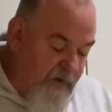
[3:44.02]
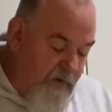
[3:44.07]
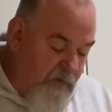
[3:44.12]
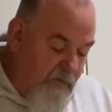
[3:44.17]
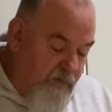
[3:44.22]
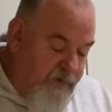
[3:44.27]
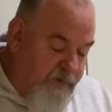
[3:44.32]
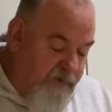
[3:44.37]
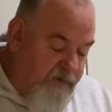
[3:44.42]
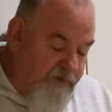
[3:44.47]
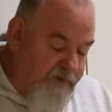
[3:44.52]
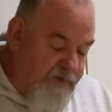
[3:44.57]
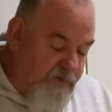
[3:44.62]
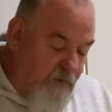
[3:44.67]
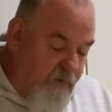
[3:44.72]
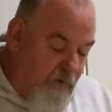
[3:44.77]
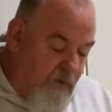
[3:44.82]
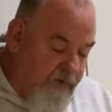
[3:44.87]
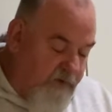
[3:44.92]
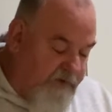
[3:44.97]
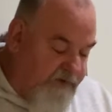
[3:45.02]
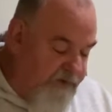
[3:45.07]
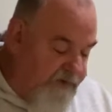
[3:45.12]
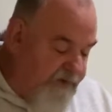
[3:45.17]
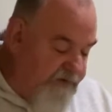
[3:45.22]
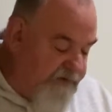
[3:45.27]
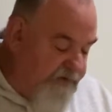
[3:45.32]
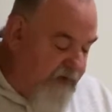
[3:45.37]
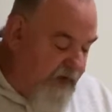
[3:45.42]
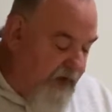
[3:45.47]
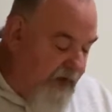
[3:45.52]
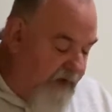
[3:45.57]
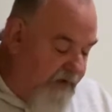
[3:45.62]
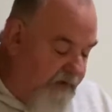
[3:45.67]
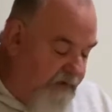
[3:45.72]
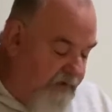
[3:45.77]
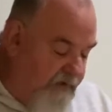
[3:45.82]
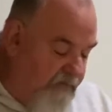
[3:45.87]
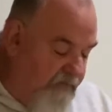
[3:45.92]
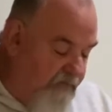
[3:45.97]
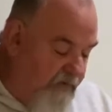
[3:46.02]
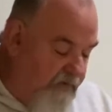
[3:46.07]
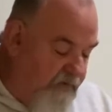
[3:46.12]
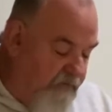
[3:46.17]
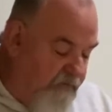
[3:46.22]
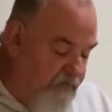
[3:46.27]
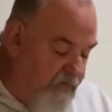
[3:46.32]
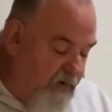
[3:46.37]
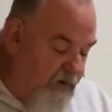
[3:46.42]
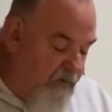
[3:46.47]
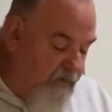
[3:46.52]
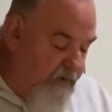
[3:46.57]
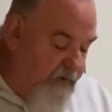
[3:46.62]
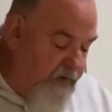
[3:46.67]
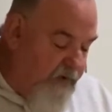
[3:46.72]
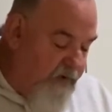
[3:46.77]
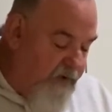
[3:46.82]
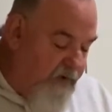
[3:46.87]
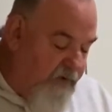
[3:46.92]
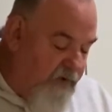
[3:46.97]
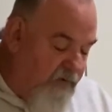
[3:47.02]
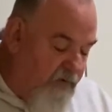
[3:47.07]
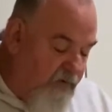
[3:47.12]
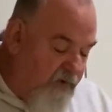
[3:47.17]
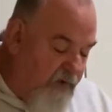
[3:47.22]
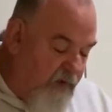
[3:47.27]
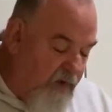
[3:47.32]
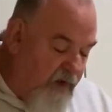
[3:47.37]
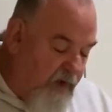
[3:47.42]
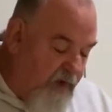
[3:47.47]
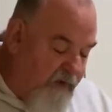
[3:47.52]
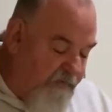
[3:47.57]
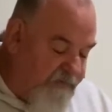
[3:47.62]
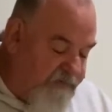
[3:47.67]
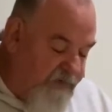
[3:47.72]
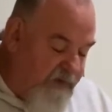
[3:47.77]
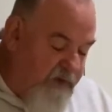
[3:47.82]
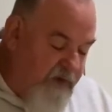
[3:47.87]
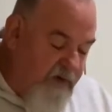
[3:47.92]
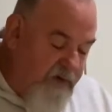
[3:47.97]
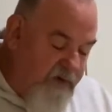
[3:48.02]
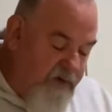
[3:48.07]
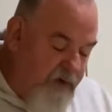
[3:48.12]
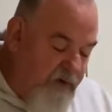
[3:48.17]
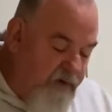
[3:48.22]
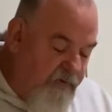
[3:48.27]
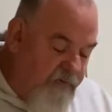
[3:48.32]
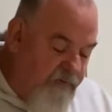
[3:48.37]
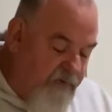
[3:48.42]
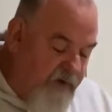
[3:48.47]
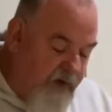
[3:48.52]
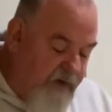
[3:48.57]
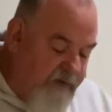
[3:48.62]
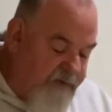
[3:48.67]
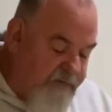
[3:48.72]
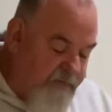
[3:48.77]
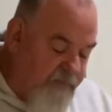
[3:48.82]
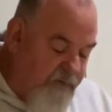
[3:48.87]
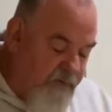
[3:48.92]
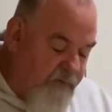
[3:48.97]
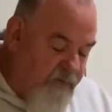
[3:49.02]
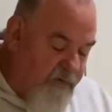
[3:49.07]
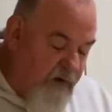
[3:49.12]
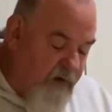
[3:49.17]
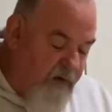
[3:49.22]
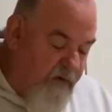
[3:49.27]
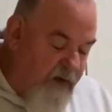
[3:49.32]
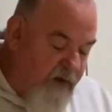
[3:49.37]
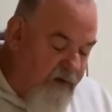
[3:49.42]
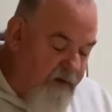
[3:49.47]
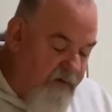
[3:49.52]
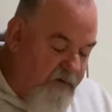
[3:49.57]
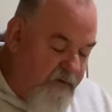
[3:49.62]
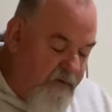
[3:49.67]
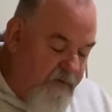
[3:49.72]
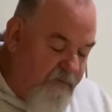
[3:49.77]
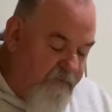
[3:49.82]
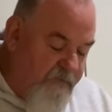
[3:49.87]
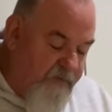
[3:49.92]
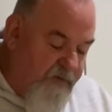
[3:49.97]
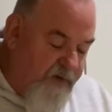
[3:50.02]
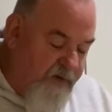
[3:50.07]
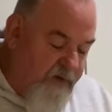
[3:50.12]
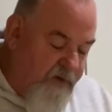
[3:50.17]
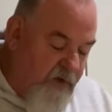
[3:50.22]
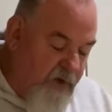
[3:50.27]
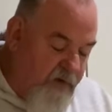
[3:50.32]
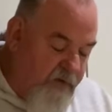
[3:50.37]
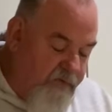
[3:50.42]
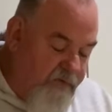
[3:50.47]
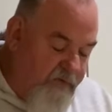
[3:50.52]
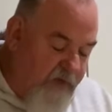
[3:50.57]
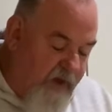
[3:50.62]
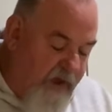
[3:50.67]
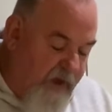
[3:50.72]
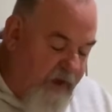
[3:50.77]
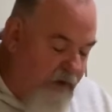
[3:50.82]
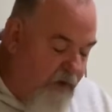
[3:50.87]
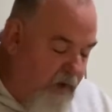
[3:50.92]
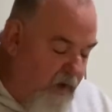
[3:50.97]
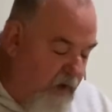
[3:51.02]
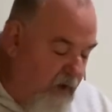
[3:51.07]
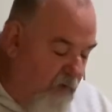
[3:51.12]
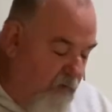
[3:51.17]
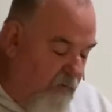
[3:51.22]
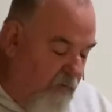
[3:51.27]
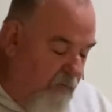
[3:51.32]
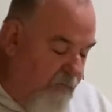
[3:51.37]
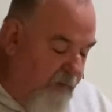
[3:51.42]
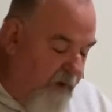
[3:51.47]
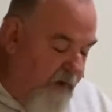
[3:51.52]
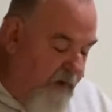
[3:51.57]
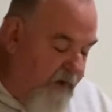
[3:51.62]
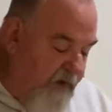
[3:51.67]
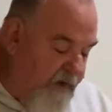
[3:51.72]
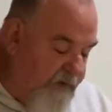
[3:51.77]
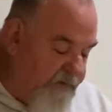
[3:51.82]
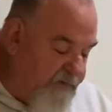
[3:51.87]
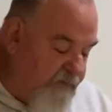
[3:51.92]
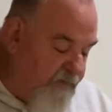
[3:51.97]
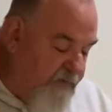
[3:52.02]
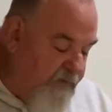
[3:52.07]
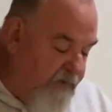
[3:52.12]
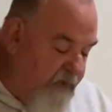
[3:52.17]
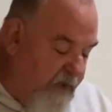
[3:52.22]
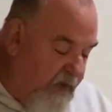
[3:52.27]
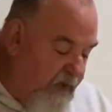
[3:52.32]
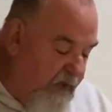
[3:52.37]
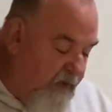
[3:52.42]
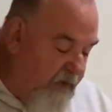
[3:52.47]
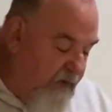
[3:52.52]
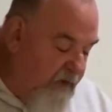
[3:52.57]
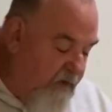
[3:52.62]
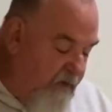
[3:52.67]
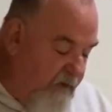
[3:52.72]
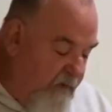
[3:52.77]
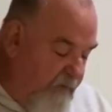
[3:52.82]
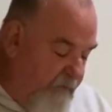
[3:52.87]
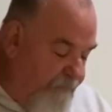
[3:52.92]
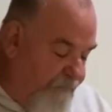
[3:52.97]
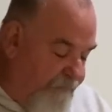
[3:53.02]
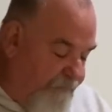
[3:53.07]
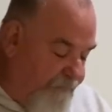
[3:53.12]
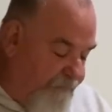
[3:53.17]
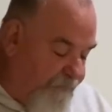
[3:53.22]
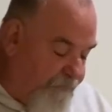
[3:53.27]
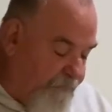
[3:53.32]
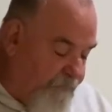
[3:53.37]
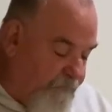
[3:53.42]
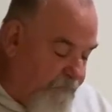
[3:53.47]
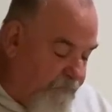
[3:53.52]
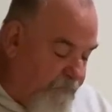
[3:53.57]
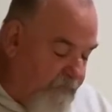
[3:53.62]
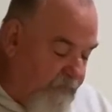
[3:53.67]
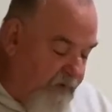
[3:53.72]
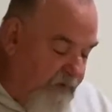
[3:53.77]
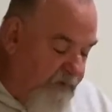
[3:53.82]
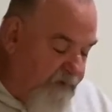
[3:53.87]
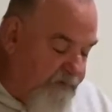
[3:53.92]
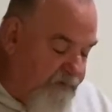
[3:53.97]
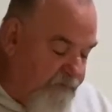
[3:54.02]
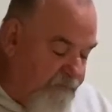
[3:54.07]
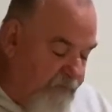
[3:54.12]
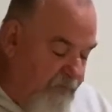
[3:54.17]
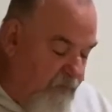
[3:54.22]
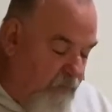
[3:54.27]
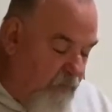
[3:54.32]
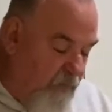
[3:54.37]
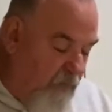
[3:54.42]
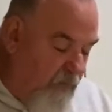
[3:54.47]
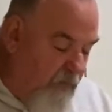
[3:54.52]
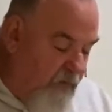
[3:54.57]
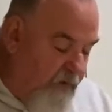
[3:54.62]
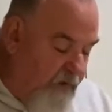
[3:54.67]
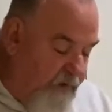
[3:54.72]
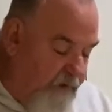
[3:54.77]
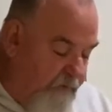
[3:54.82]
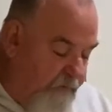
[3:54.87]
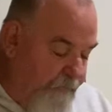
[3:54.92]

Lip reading: With these qualities active and growing in your lives, no grass will grow under your feet, no day will pass without its reward